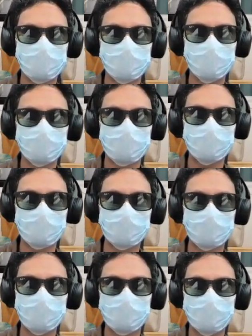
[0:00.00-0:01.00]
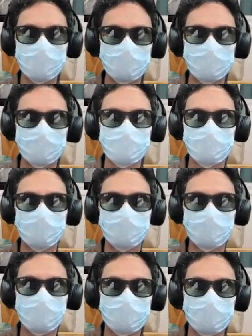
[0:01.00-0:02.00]

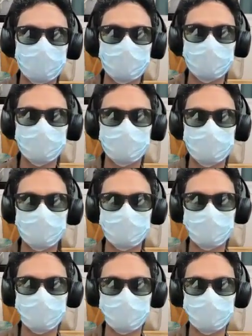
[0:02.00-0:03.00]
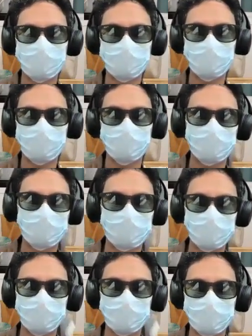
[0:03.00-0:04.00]

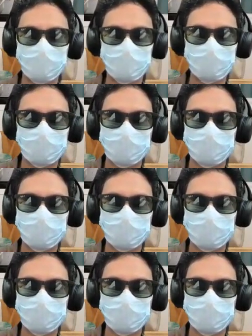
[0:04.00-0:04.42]
This person isn't speaking.